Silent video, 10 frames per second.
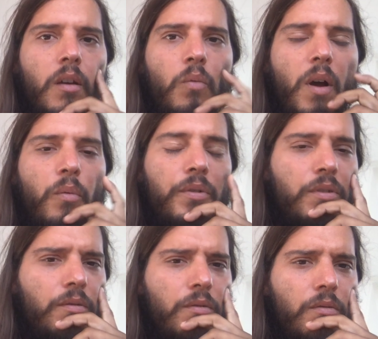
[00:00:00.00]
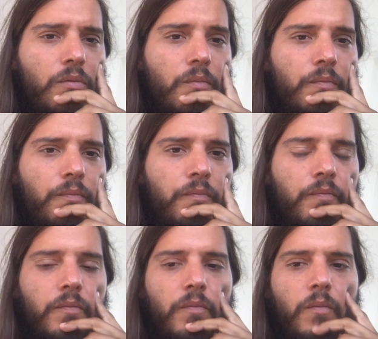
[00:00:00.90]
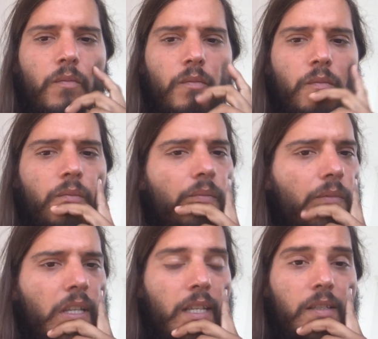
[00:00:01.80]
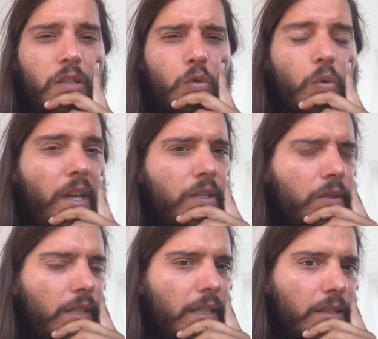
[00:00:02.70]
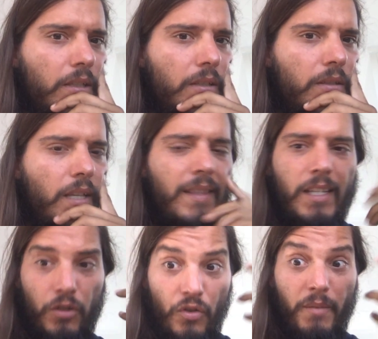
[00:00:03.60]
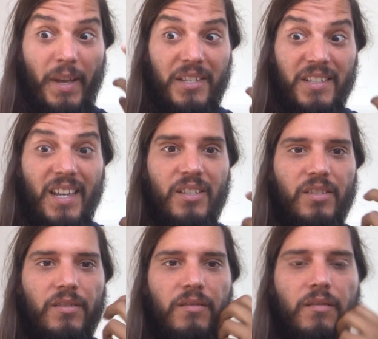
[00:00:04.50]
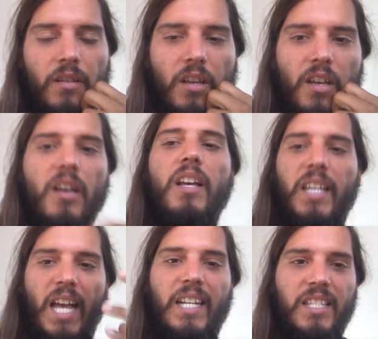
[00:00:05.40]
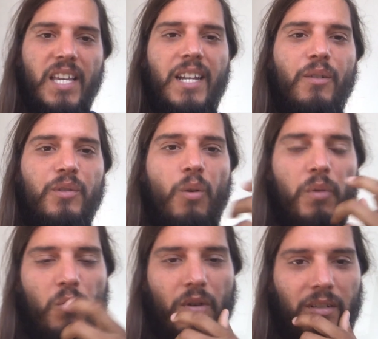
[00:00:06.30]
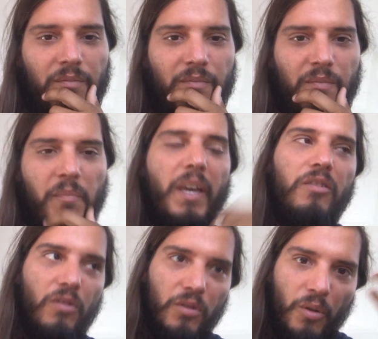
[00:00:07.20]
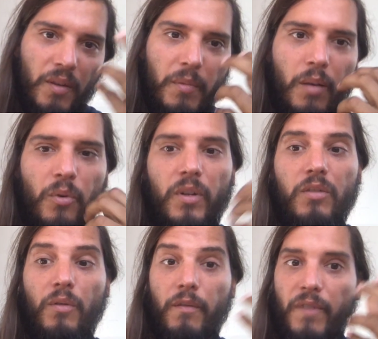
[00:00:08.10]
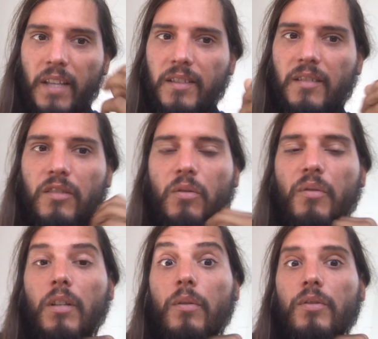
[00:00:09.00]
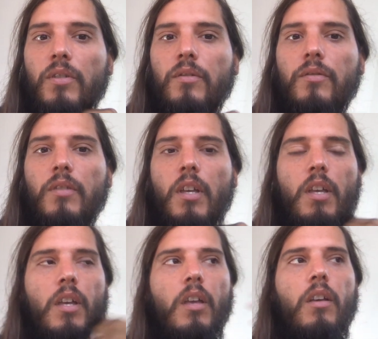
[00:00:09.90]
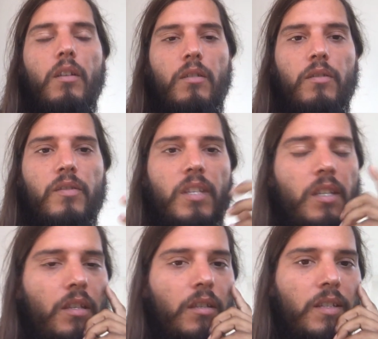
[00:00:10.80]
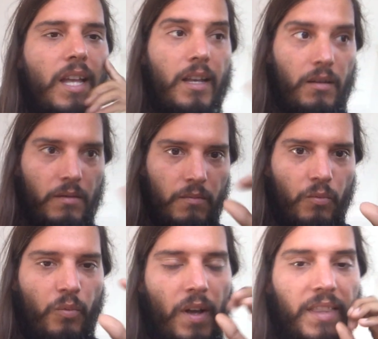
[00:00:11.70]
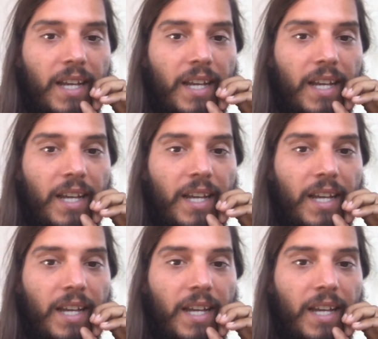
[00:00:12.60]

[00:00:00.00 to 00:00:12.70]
What would you do in a situation like this? And then your imagination kind of channels Obi Wan based on all the memories, all the fantasies, all the illusions you see that what